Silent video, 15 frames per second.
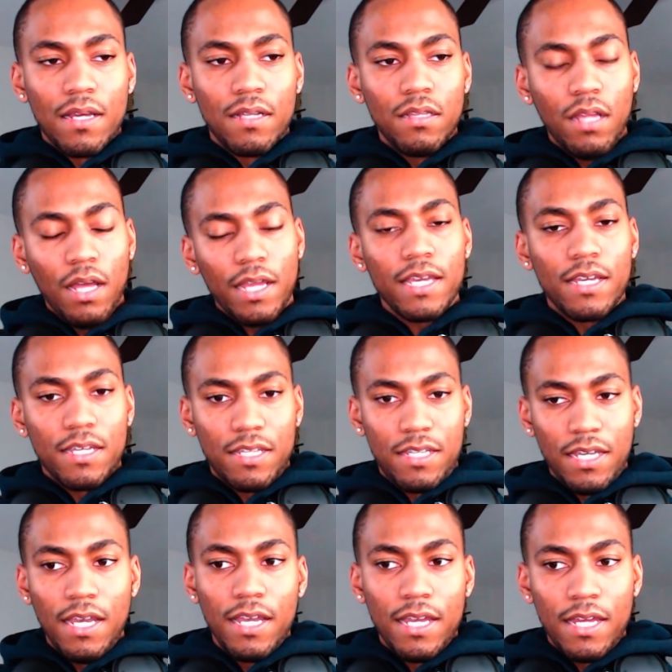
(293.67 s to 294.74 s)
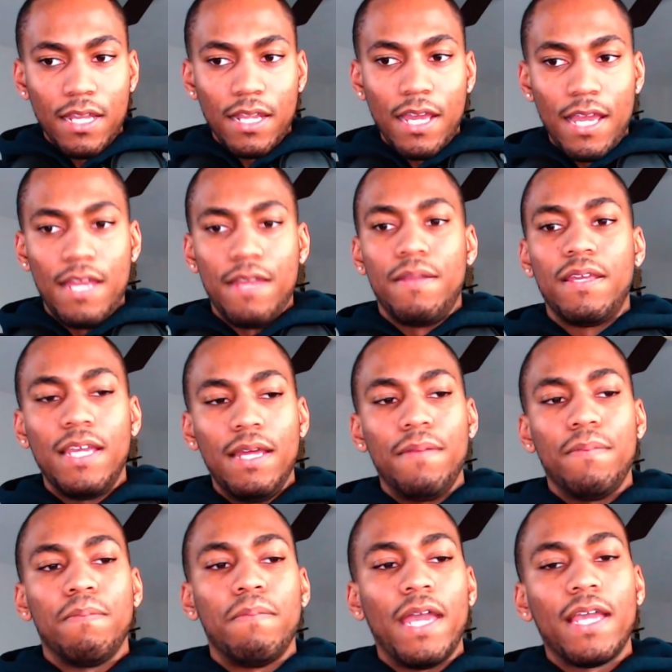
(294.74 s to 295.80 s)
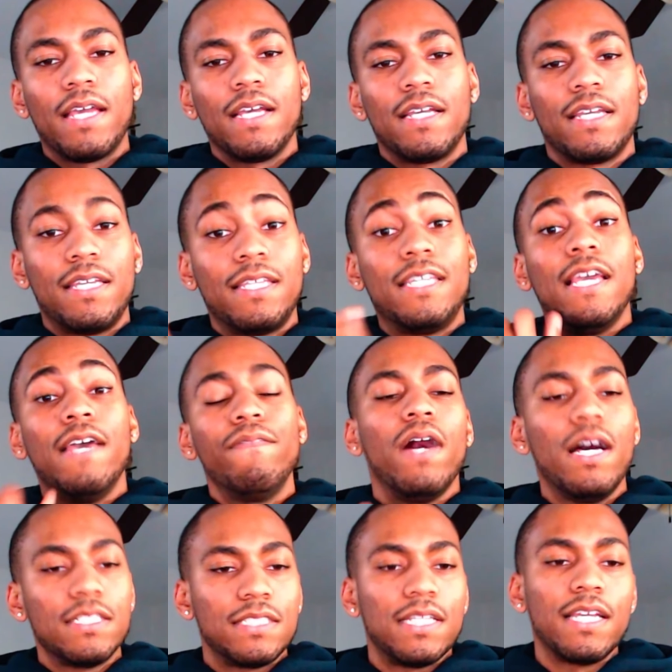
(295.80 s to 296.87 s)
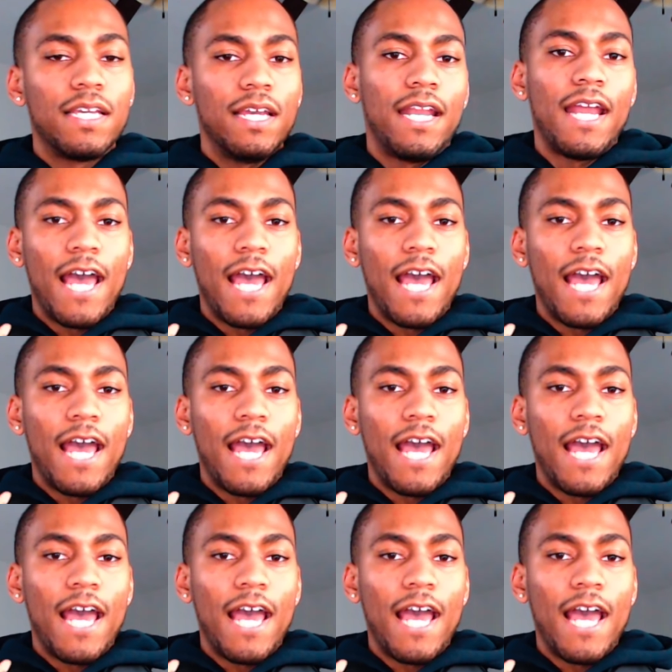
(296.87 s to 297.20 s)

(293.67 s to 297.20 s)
look good and give us a good